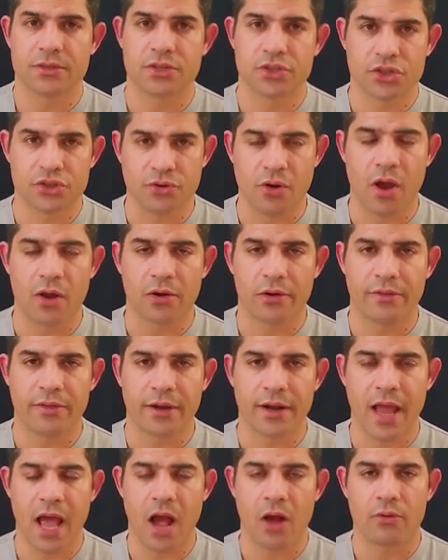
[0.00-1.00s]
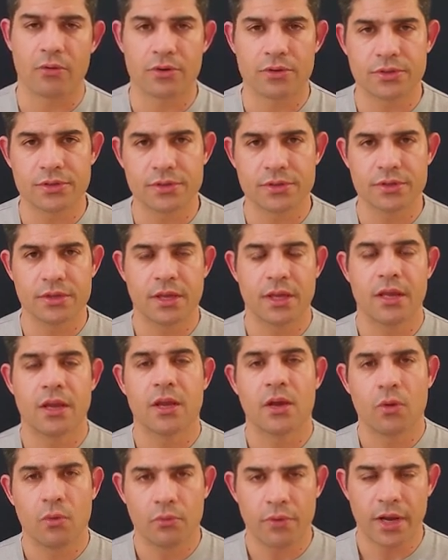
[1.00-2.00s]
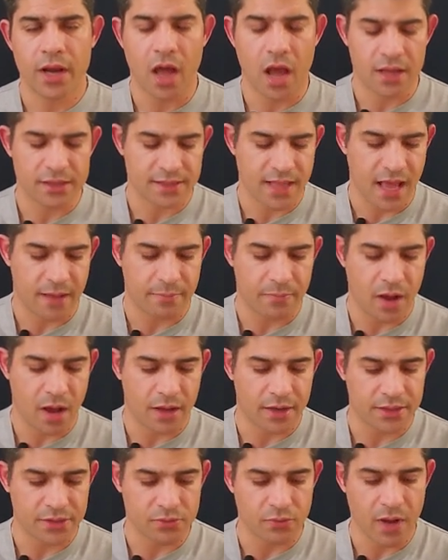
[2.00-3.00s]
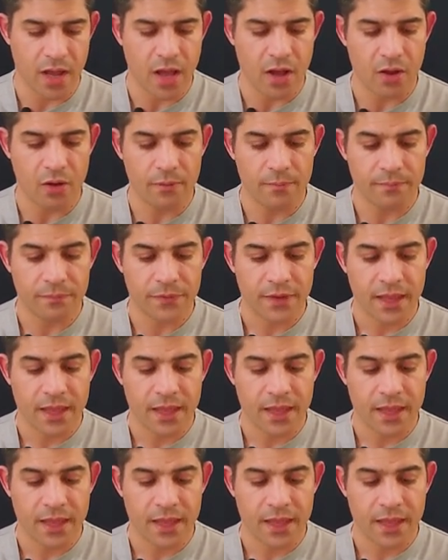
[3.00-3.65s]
stronger than ours. We lost that pot as well.